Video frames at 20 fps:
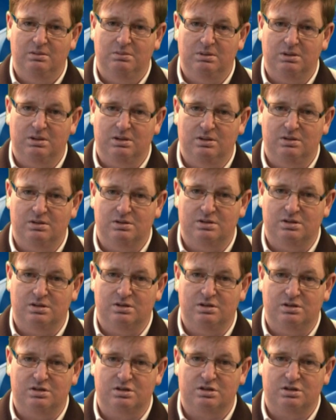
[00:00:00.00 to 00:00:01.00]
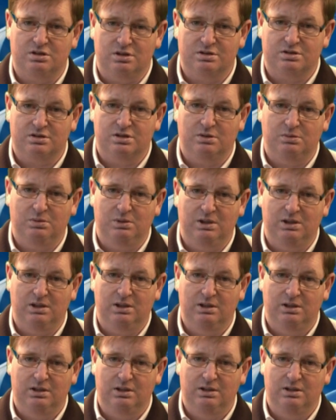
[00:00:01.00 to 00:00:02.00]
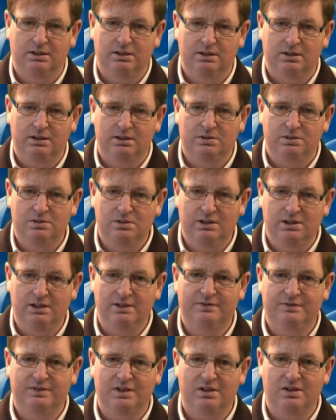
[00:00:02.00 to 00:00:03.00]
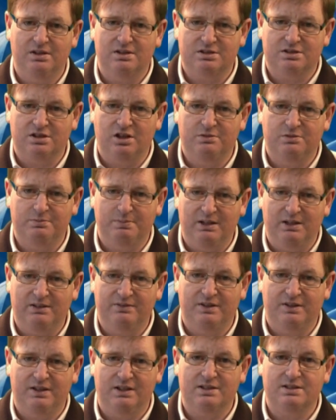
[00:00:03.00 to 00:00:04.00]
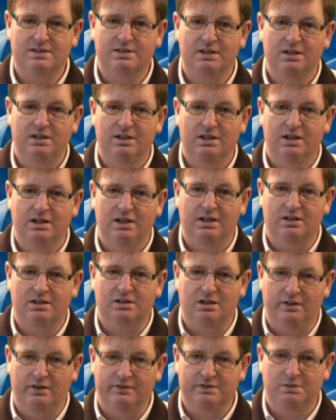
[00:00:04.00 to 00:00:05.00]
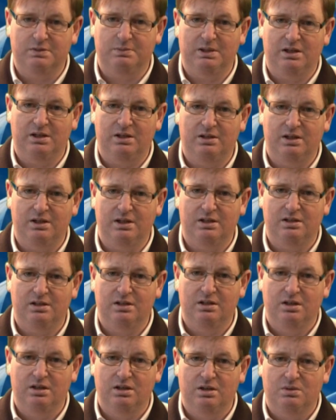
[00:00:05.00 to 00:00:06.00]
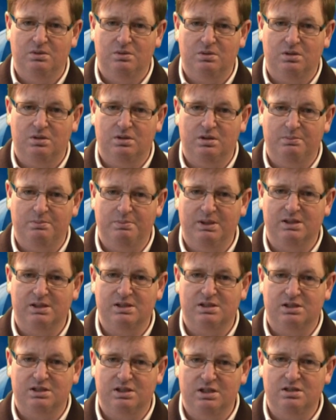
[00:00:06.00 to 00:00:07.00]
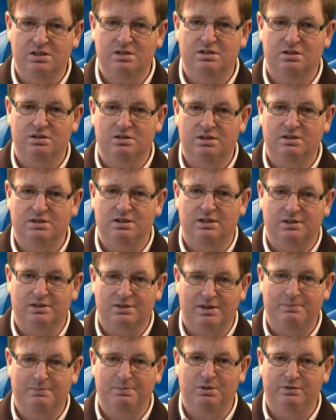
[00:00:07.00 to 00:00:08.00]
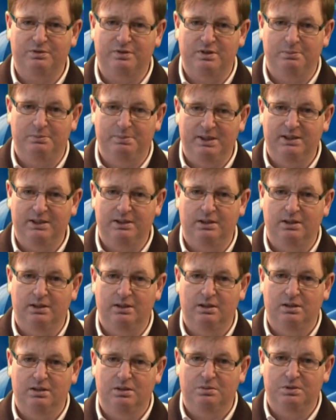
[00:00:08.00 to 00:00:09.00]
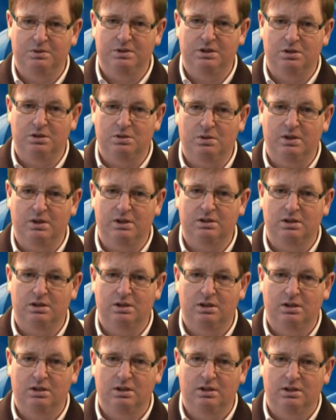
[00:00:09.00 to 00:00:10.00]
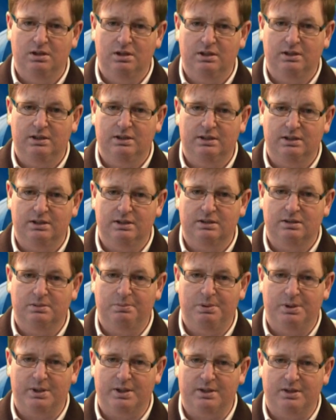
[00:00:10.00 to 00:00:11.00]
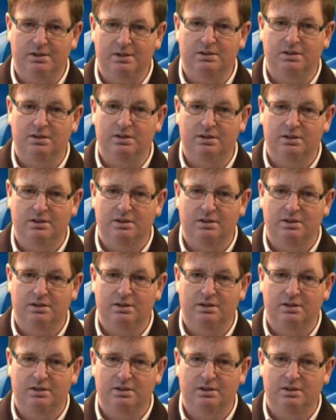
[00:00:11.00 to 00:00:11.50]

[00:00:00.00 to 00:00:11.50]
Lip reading: because they're disgusted with you. You live down in South Belfast in a comfortable area where the biggest danger is you'll trip over the bin when you go out to put it out.